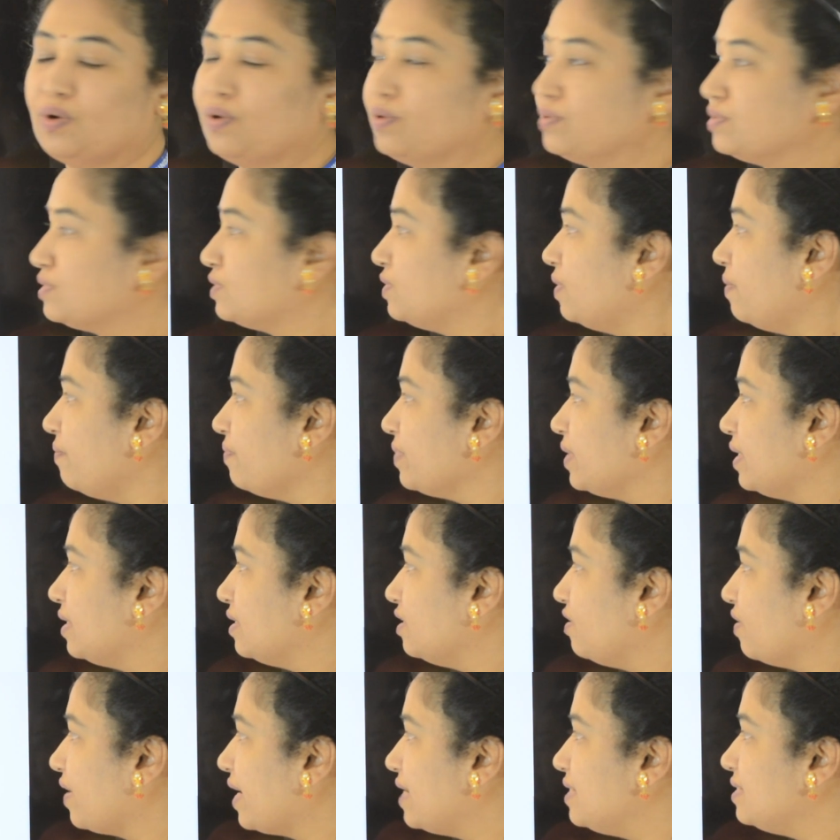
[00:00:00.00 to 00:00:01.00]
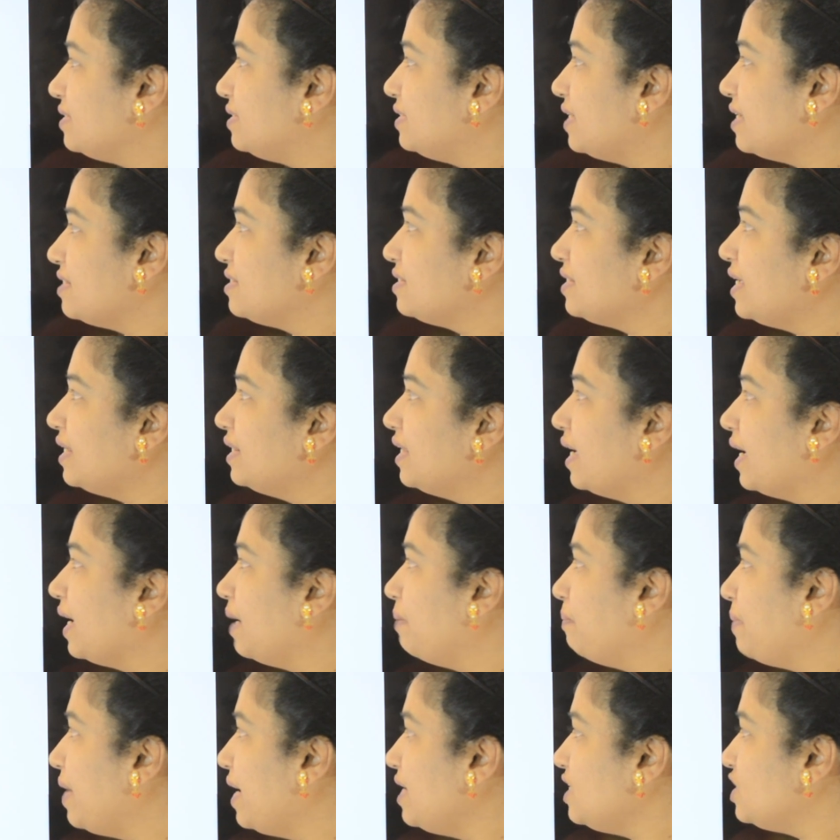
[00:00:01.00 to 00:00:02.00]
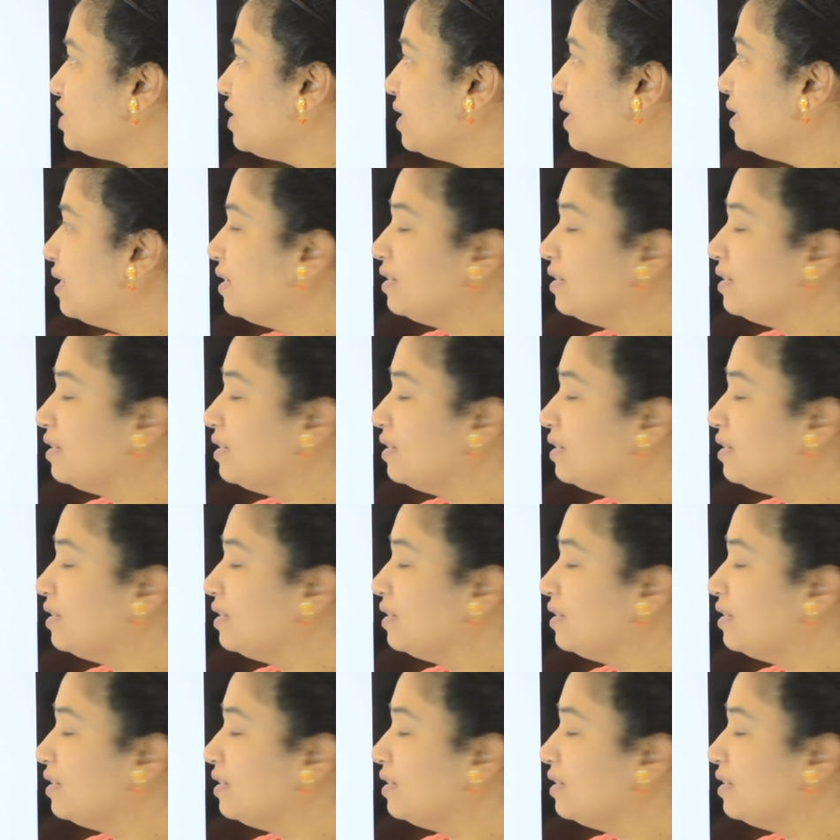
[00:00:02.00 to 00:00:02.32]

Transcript: also. You can just see the image.